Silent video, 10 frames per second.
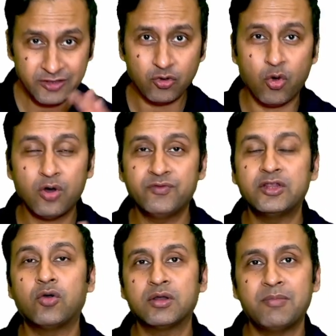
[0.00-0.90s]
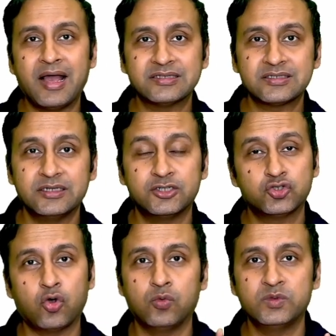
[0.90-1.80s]
or without a mass, it is
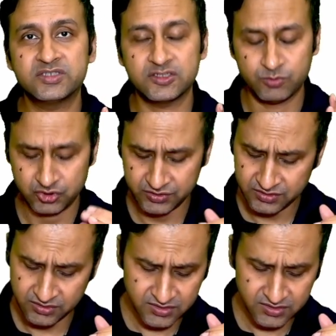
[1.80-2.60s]
always suspicious. In this